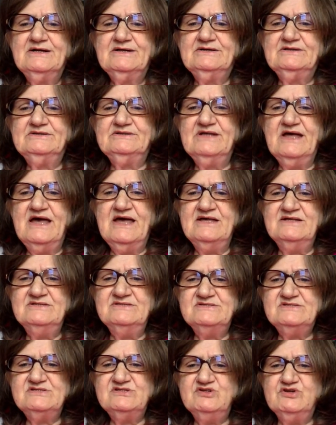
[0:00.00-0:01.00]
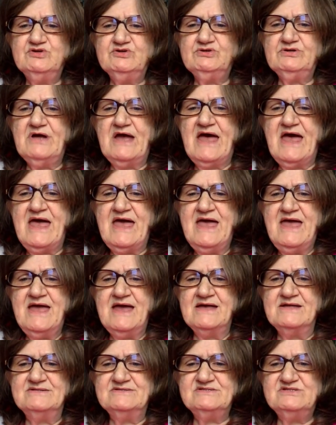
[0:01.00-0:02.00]
Cleanse your
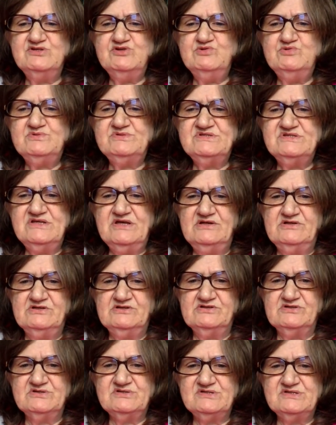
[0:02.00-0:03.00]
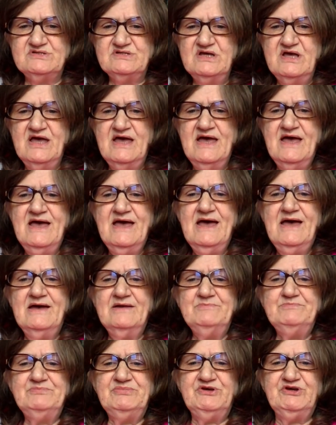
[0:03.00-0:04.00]
hands, you sinners,
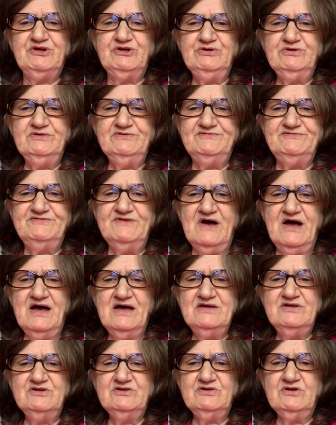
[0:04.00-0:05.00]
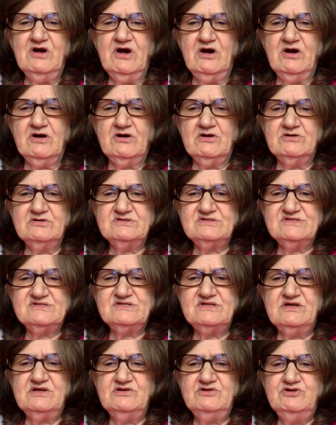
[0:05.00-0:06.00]
and purify your
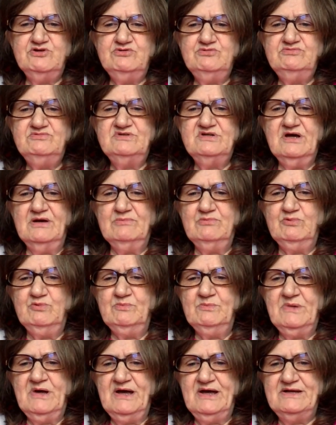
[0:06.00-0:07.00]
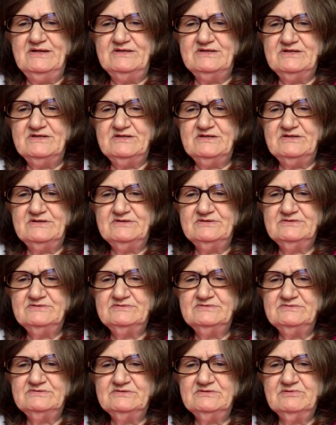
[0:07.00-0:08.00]
hearts, you double minded.
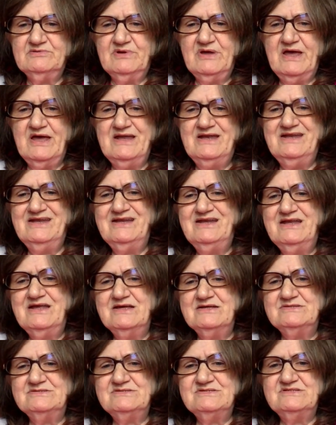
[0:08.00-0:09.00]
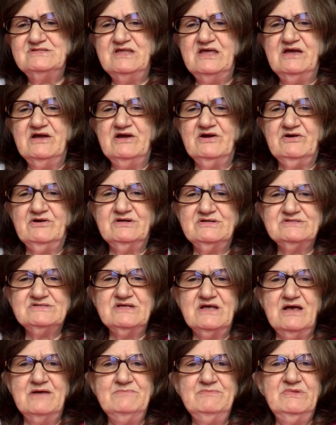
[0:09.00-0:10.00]
Okay, and it ends there because
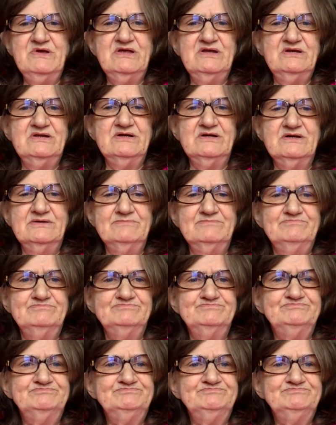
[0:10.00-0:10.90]
I'm in um,